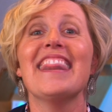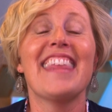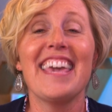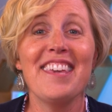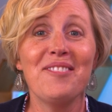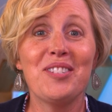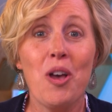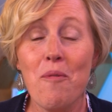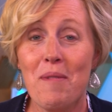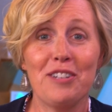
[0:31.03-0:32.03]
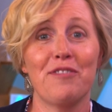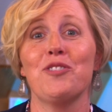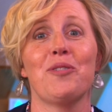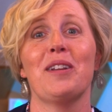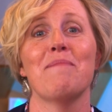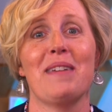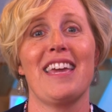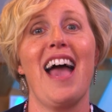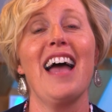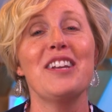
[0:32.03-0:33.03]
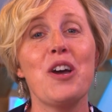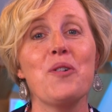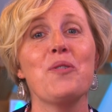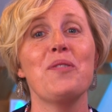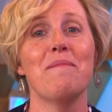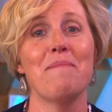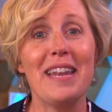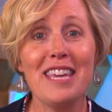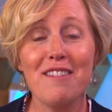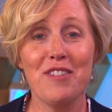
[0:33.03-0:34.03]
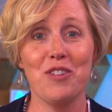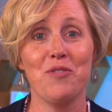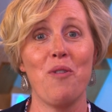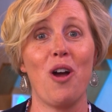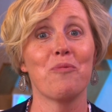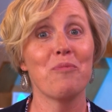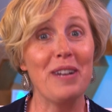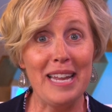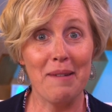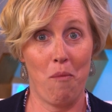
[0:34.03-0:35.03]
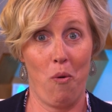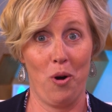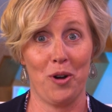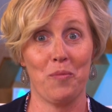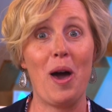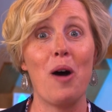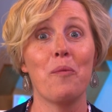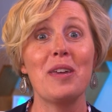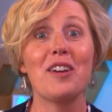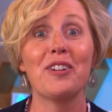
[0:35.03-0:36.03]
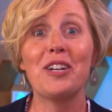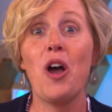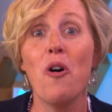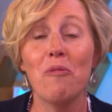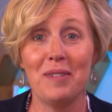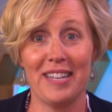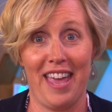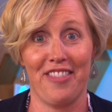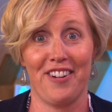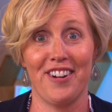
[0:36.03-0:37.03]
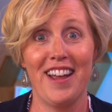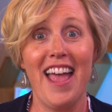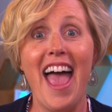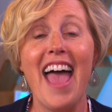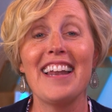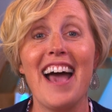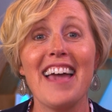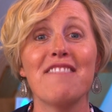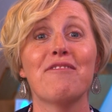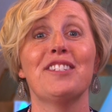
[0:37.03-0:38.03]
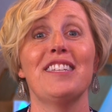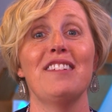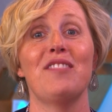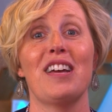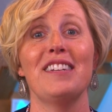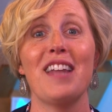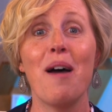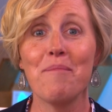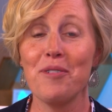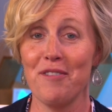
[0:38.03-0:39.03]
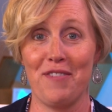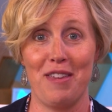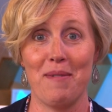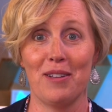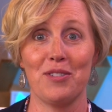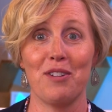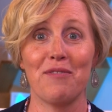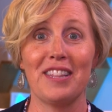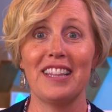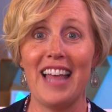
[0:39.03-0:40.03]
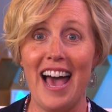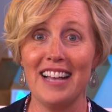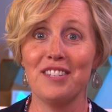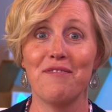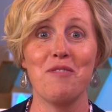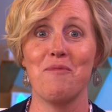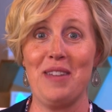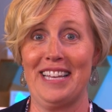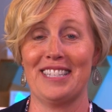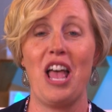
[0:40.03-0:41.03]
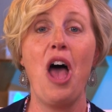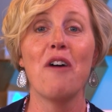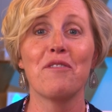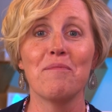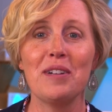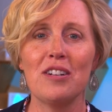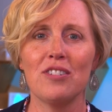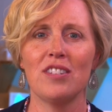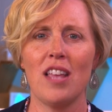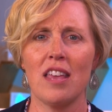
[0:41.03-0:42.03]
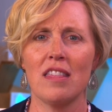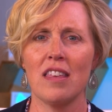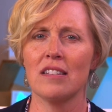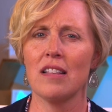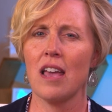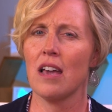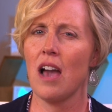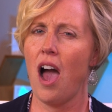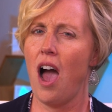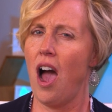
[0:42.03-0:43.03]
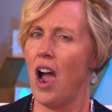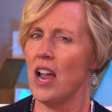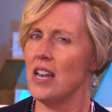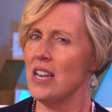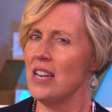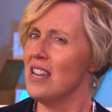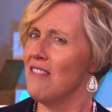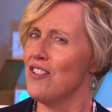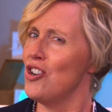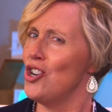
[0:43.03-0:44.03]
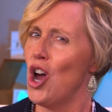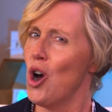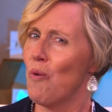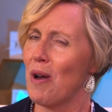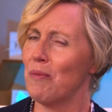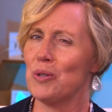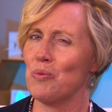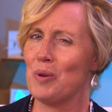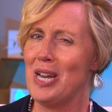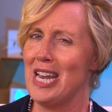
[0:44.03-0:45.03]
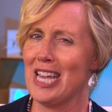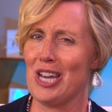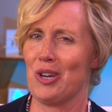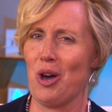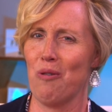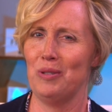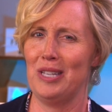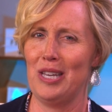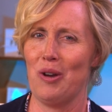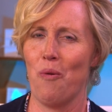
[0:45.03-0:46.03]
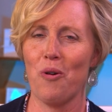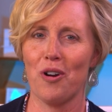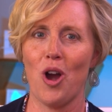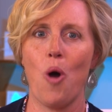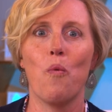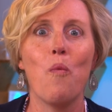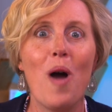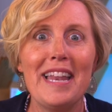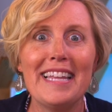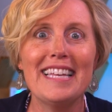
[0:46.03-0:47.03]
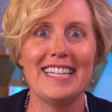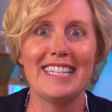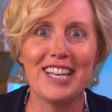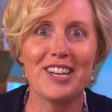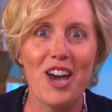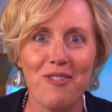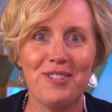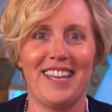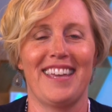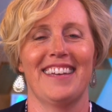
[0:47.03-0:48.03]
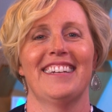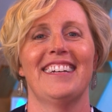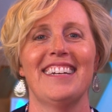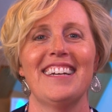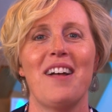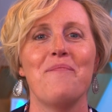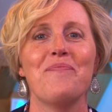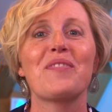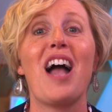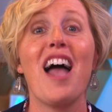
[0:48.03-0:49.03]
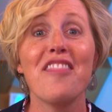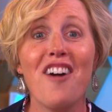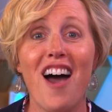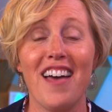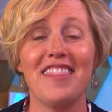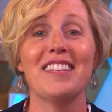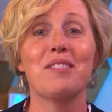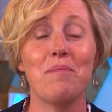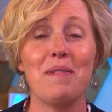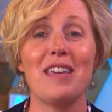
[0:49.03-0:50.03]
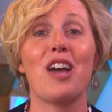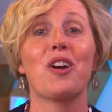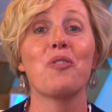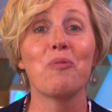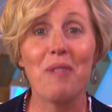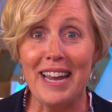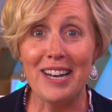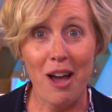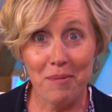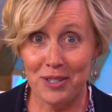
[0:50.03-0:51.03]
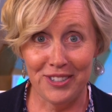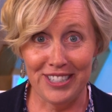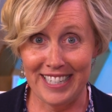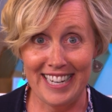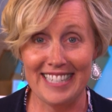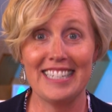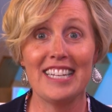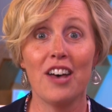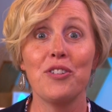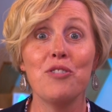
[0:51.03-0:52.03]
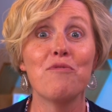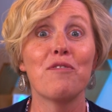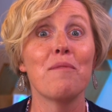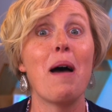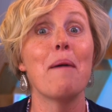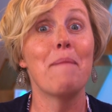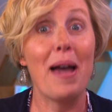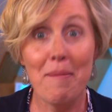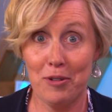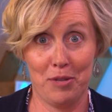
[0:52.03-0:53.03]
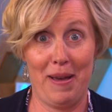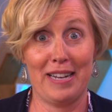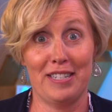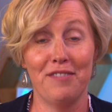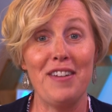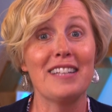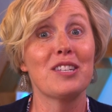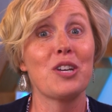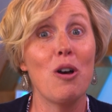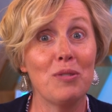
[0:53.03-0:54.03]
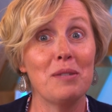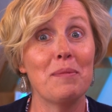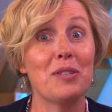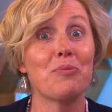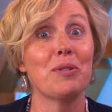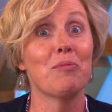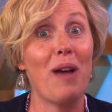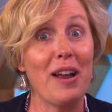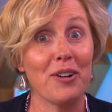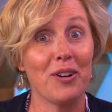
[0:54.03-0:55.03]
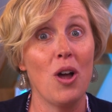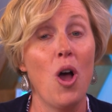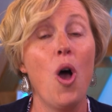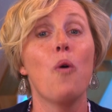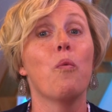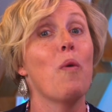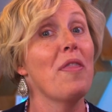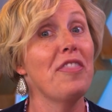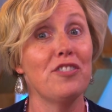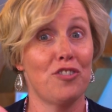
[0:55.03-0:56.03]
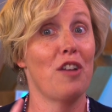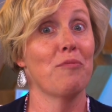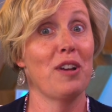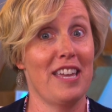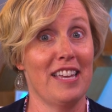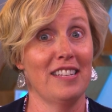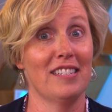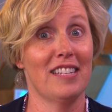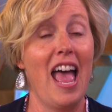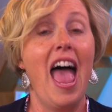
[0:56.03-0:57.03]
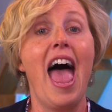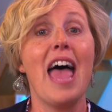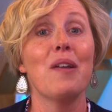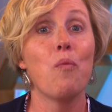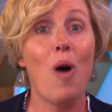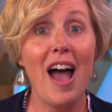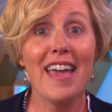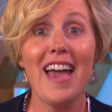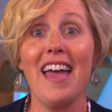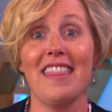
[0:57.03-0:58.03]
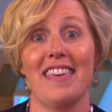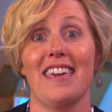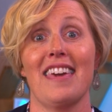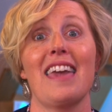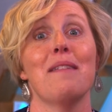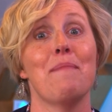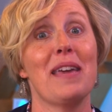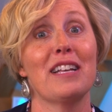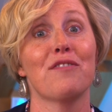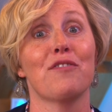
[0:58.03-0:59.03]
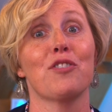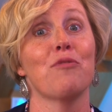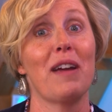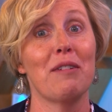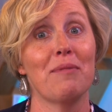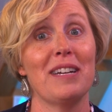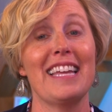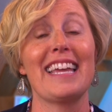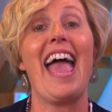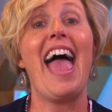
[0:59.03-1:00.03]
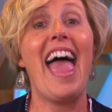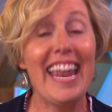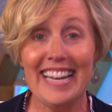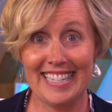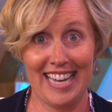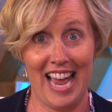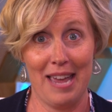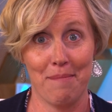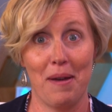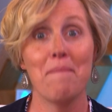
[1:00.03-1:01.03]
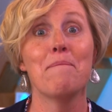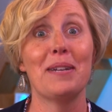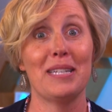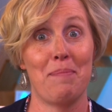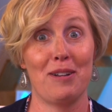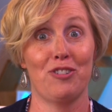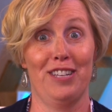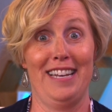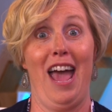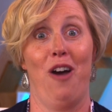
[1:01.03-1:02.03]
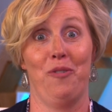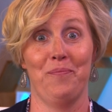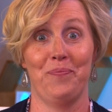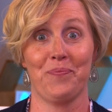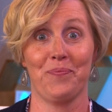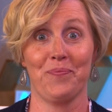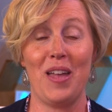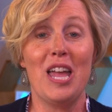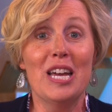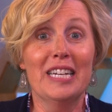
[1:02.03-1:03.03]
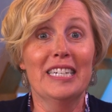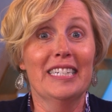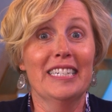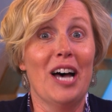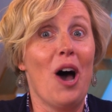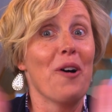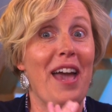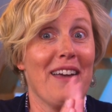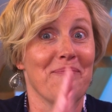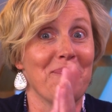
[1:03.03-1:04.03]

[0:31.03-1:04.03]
Thank you so much for joining me. I know that many of you are reading more while we are at home together, and I have received a number of emails over the last few weeks from readers saying things like, I didn't even know I was reading a cozy, or what is a cozy? I thought this would be a great opportunity to tell you from my perspective as a cozy mystery writer what the genre is and why I think it makes for great reading anytime, but especially now. Okay,